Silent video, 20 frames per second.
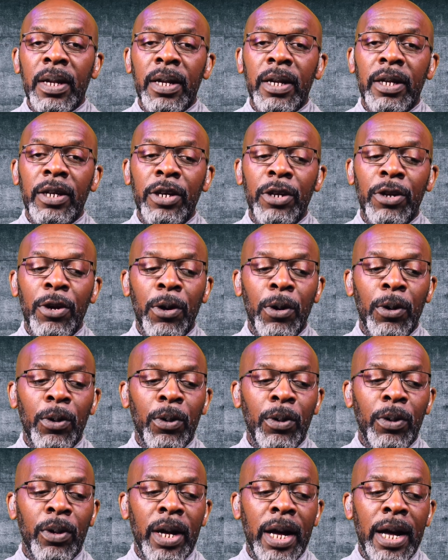
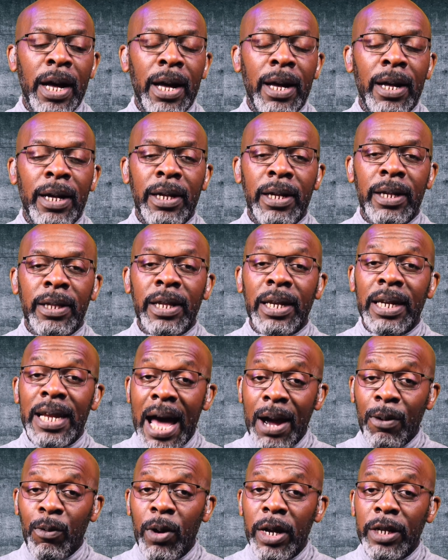the
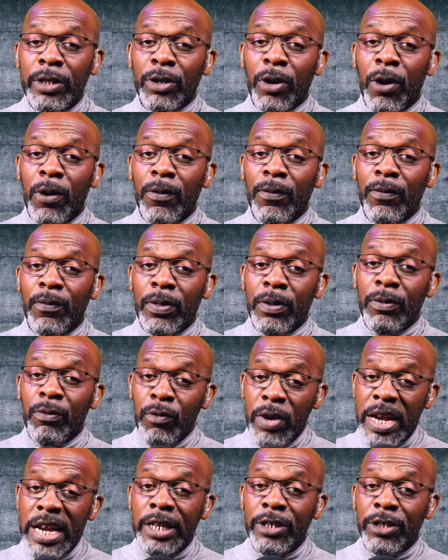language of the
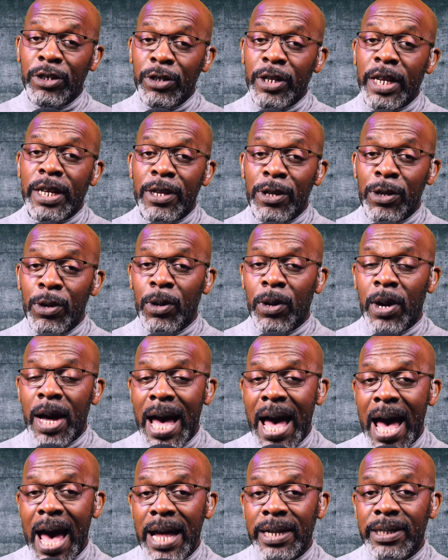region that you're
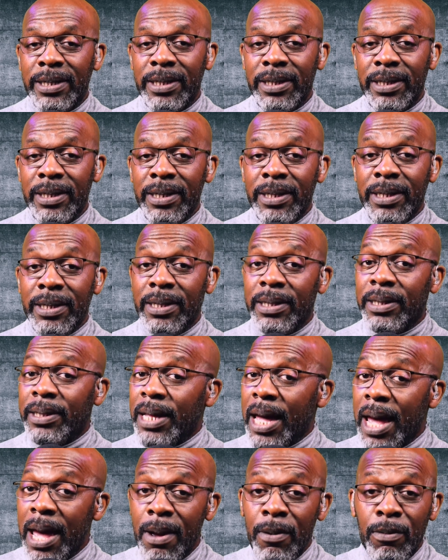at,
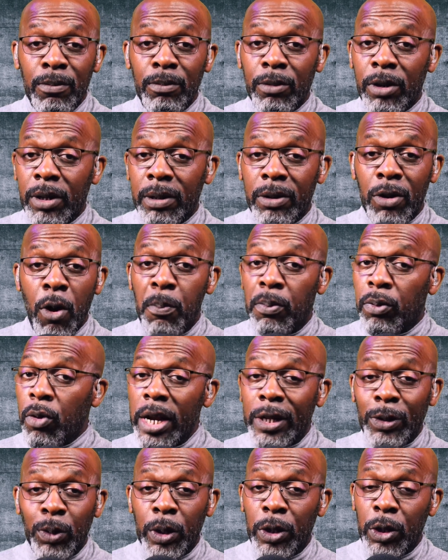they
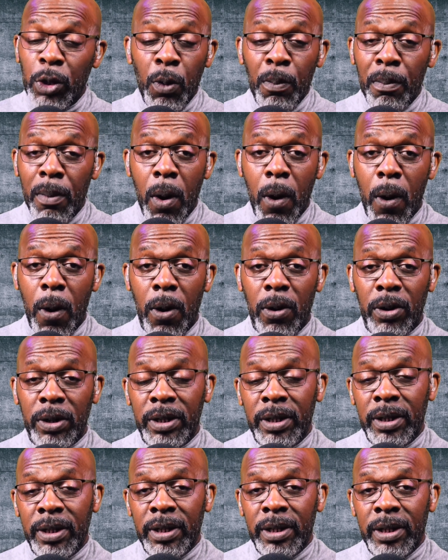cooperate with you more.
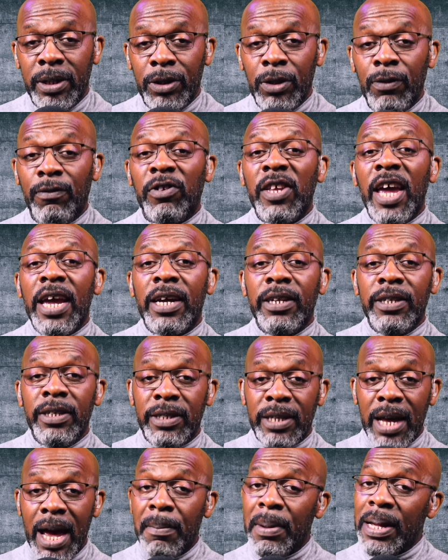You've taken
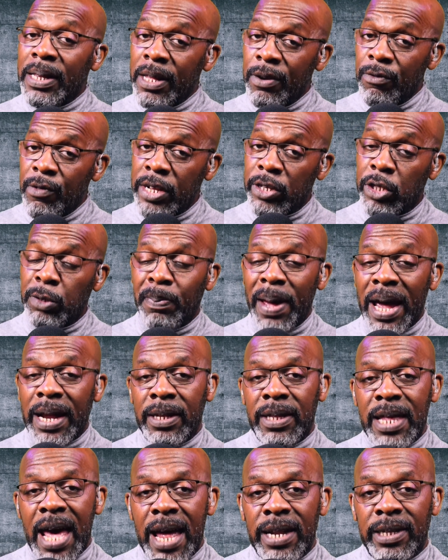time and they respect
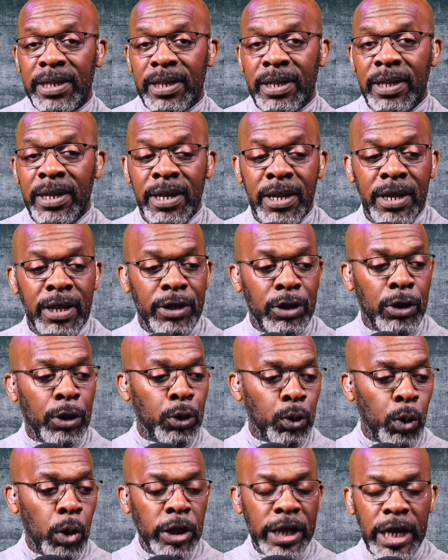that. So
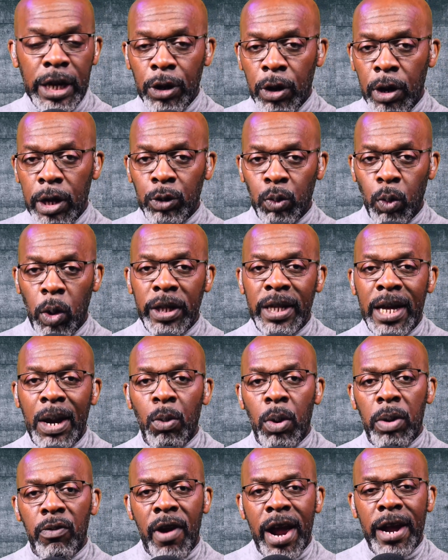Duolingo is one that
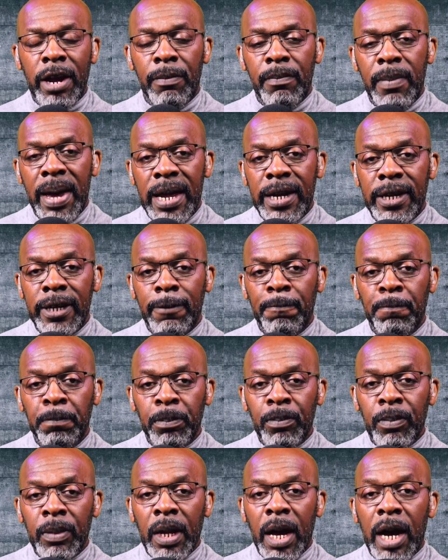we recommend.
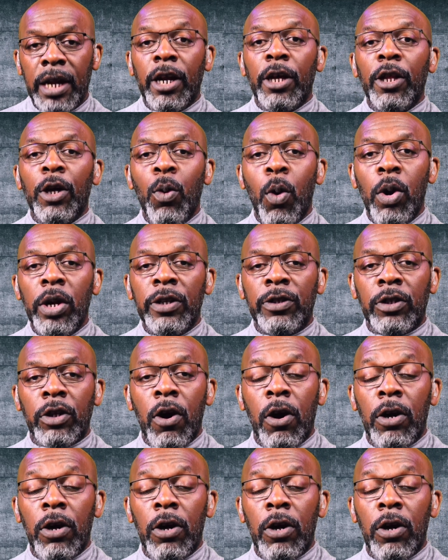Another one is, of